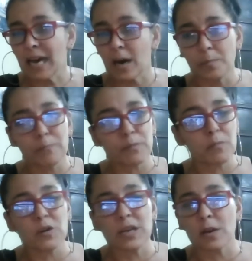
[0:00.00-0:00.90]
help
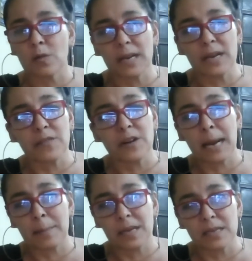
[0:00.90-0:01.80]
promote it or whatever,
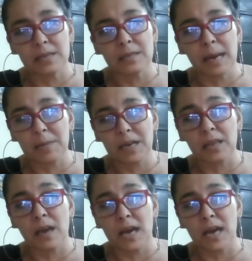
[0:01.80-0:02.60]
I'm gonna